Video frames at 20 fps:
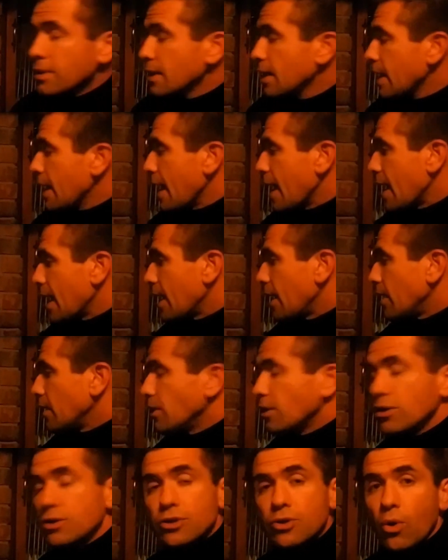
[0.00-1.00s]
And
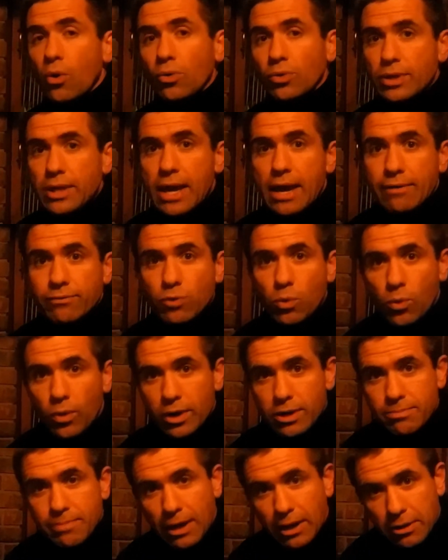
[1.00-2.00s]
you only have to worry
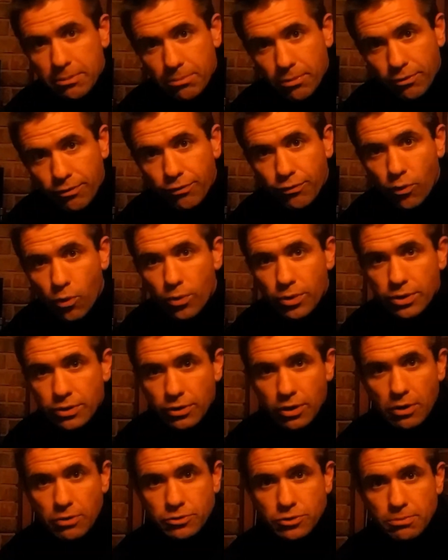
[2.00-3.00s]
about it before you
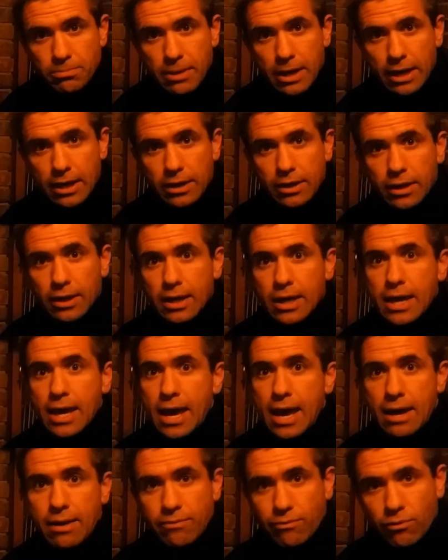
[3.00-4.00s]
go to bed
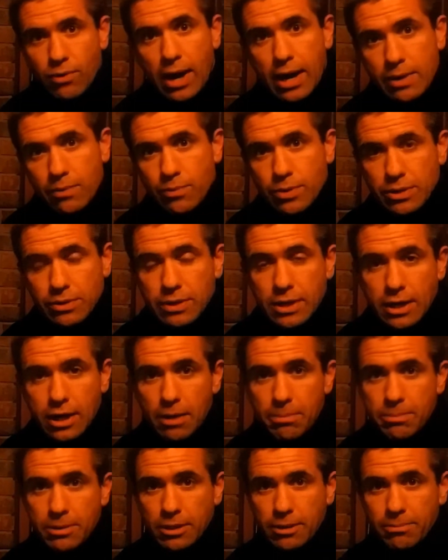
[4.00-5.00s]
and right when you get
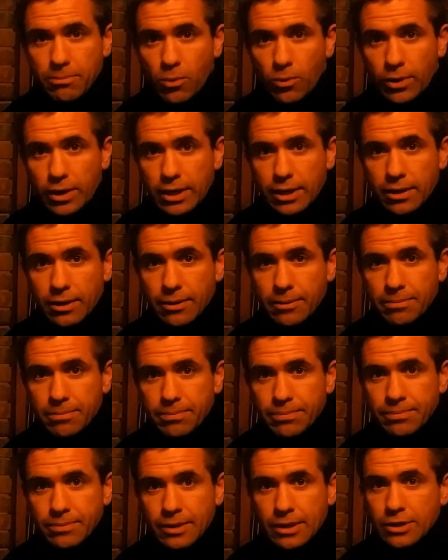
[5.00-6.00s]
up in the morning.
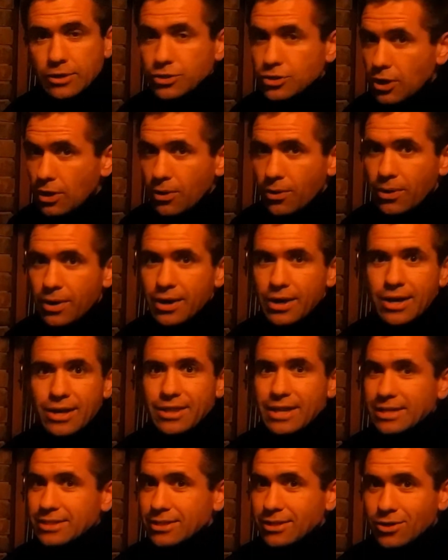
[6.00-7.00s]
So
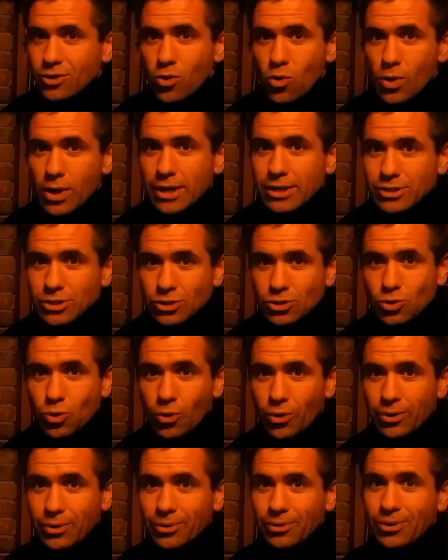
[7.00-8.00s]
that's a quick
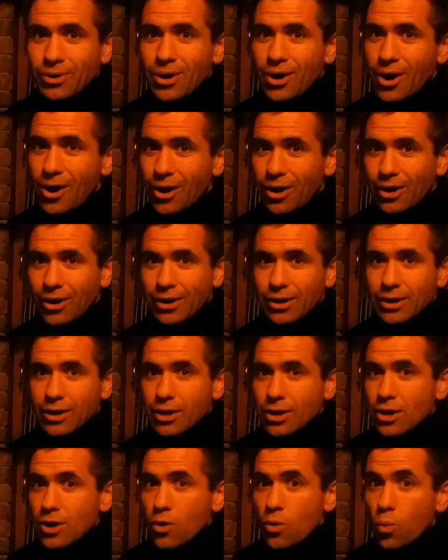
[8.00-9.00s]
tutorial on
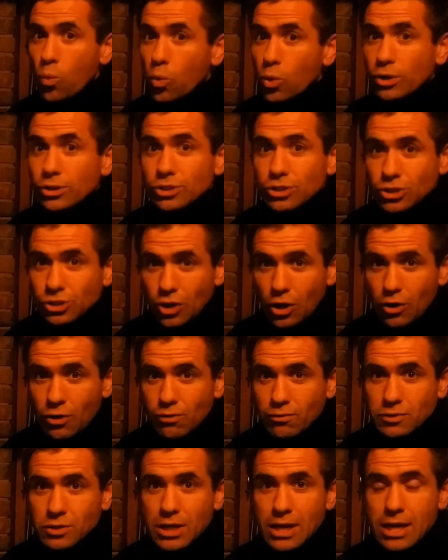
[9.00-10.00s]
wood
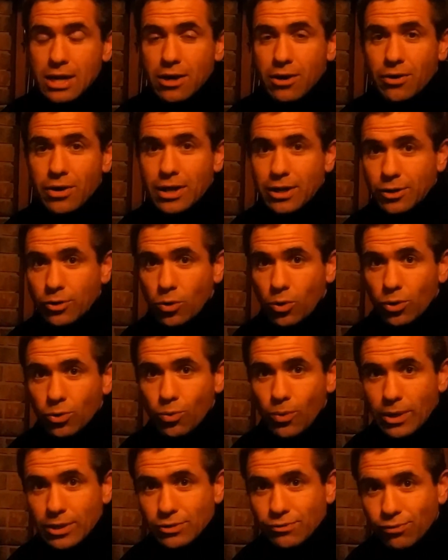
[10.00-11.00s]
stoves here in
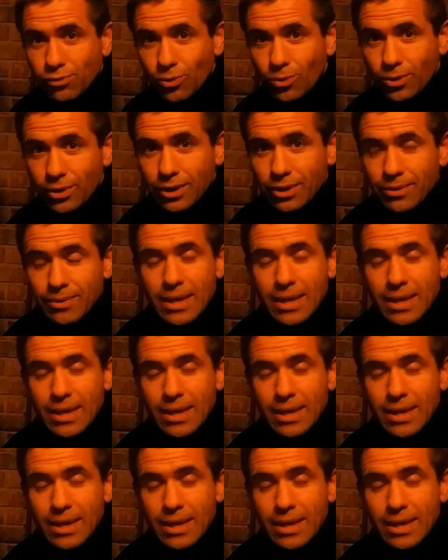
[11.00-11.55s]
Northwest Florida.